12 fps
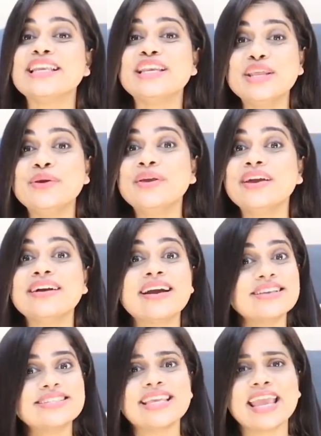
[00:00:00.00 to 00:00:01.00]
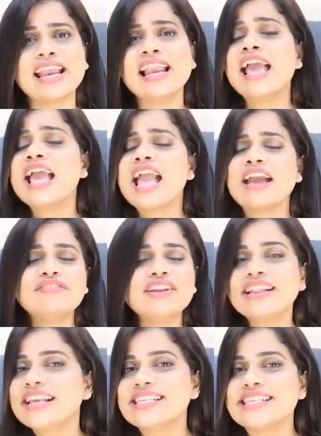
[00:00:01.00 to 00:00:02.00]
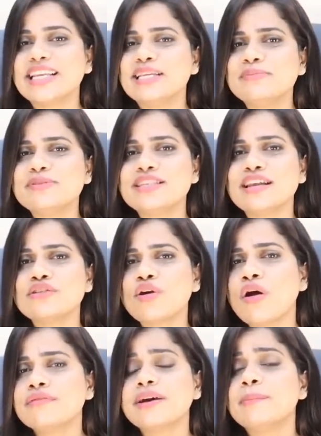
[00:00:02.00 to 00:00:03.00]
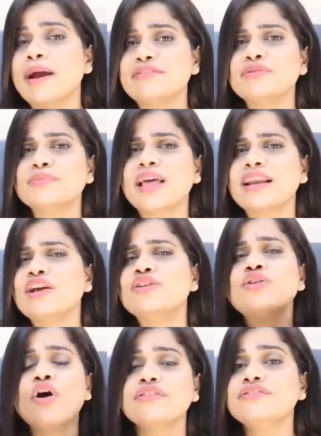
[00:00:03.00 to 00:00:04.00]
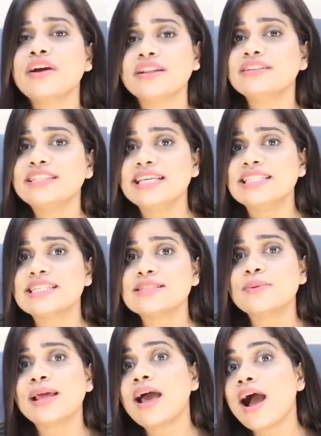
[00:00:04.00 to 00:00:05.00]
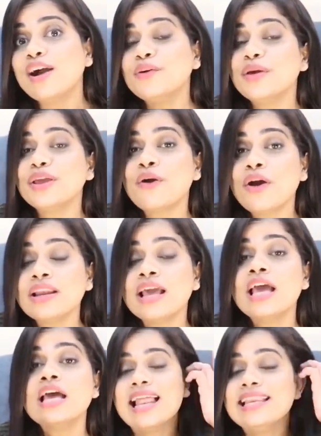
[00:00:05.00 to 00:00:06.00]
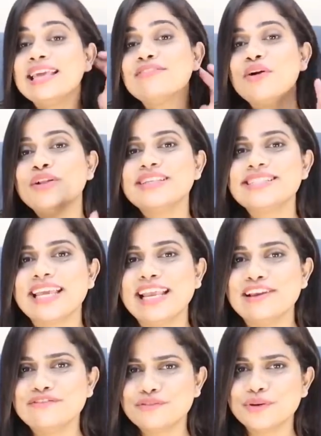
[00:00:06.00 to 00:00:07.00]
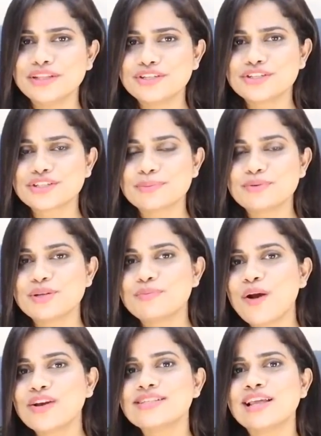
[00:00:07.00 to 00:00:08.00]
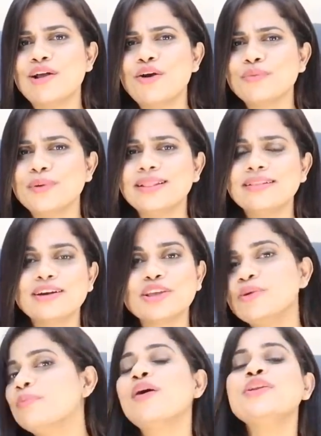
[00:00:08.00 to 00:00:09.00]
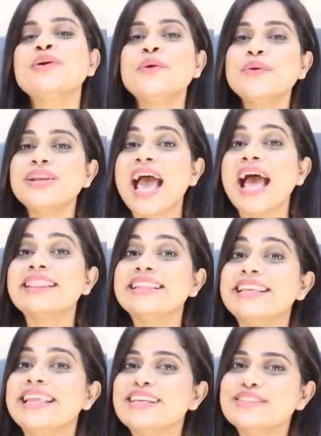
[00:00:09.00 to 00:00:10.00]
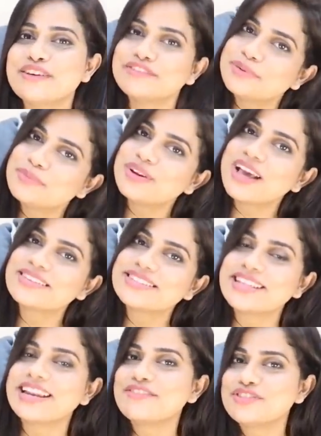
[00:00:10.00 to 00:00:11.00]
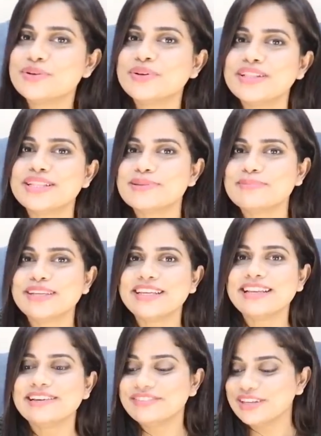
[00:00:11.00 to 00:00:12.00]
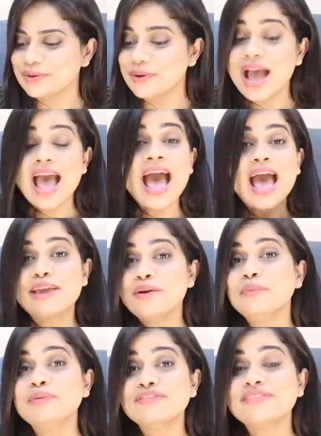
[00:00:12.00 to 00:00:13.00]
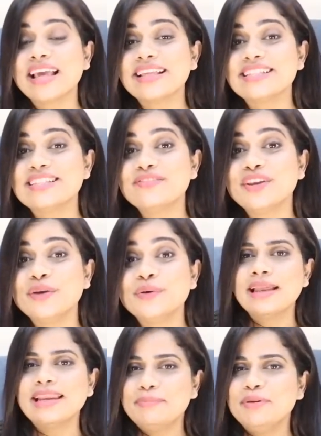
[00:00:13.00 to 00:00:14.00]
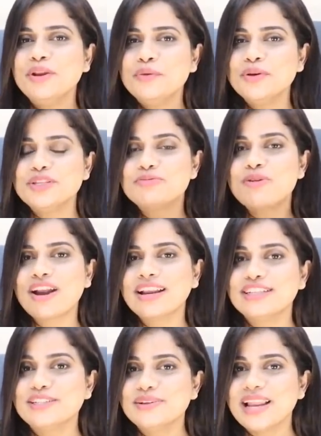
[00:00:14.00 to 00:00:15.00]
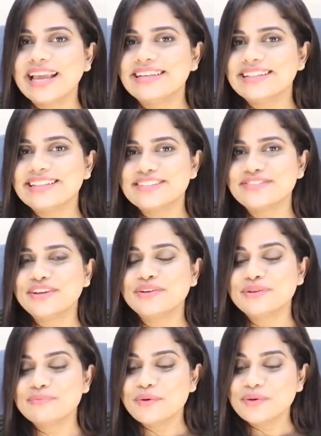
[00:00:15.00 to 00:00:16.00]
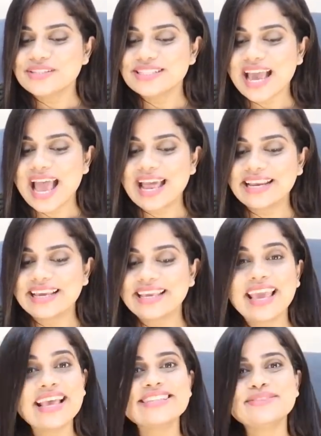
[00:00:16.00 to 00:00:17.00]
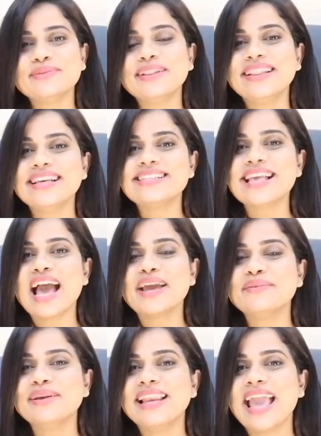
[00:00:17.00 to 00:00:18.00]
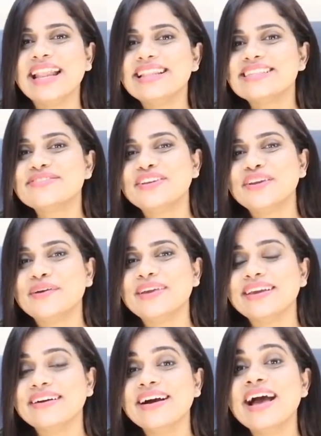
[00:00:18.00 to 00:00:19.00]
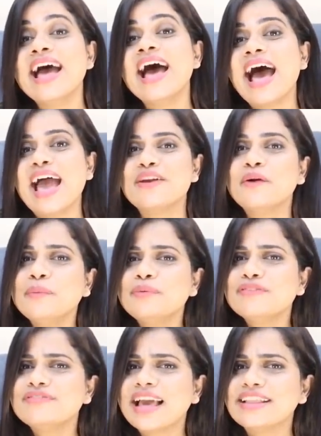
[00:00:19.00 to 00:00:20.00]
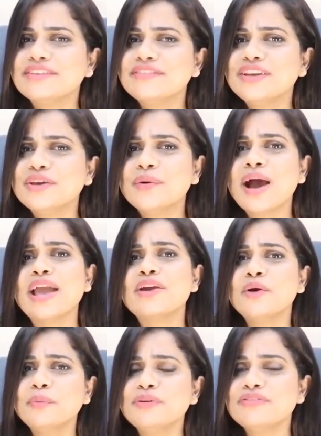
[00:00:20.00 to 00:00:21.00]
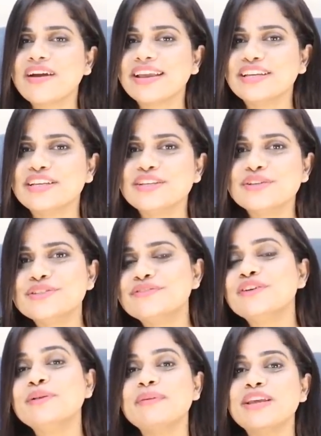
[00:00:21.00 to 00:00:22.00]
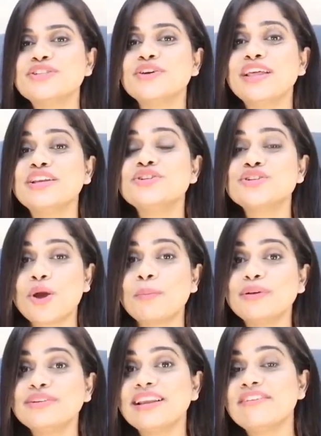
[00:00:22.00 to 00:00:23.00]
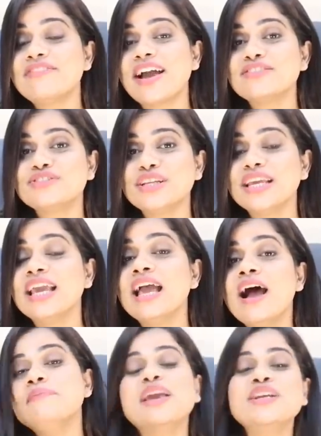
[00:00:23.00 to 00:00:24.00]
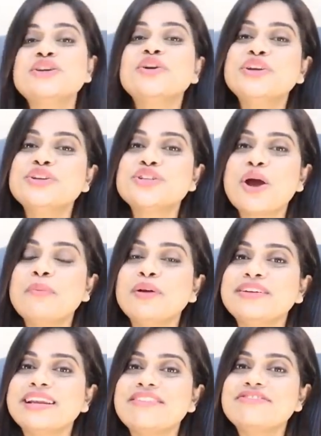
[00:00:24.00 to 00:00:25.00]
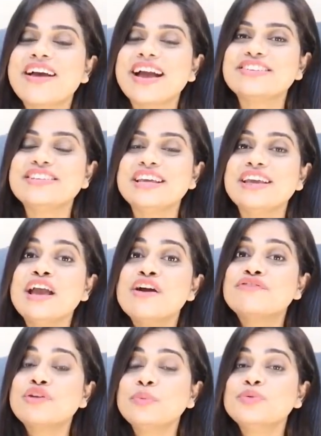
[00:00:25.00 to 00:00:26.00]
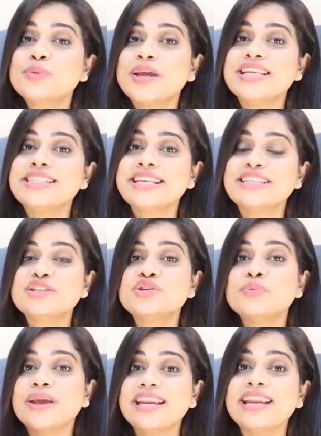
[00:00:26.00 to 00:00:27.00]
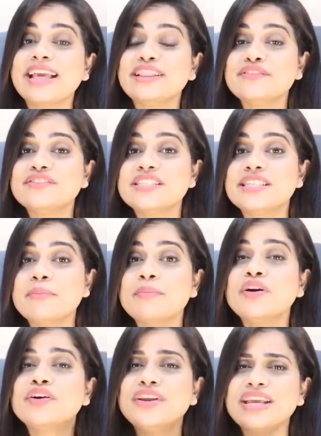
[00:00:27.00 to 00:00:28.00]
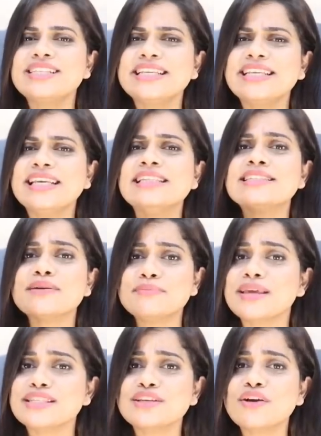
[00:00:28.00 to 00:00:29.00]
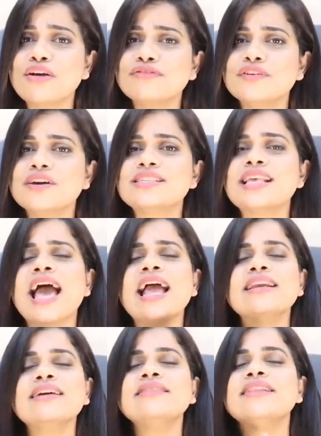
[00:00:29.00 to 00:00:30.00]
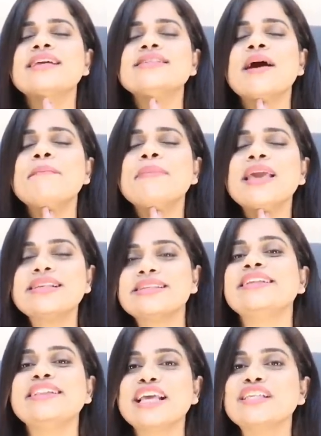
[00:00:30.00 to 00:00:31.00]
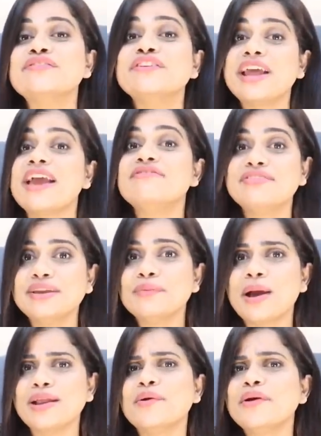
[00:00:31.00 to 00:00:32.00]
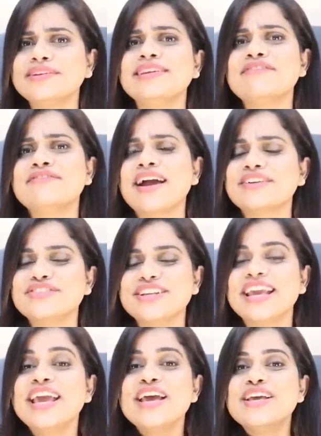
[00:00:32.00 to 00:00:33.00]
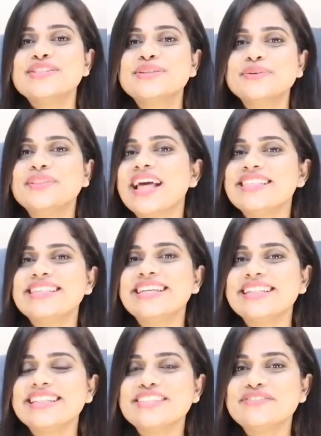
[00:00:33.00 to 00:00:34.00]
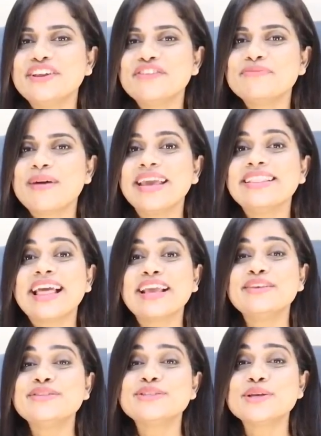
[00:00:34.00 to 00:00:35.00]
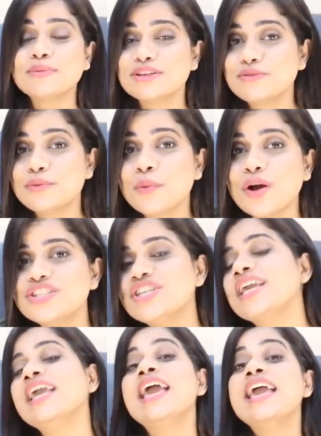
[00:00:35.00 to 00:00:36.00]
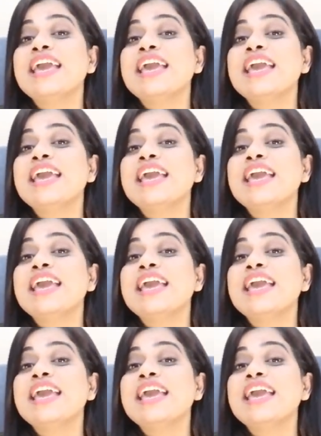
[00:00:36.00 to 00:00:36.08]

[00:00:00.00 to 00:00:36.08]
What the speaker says: New Year ka sale. Everything is 80% off. Apart from that, a lot of other deals as well are going on. I'll leave all the sale info in the description box along with the coupon code and the links of the products that I've shown in this particular video. I hope you've liked this video. Let me know which product you liked in this video the most. And yes, with this I will end this video here. I hope you've liked the video. I hope you find it useful. Make sure that you shop on Club Factory. Make sure you shop on Club Factory from 26th to 29th of December. Crazy deals, amazing offers, and there's amazing things for everyone on Club Factory. So that's it in this video of mine. Thank you so much for watching.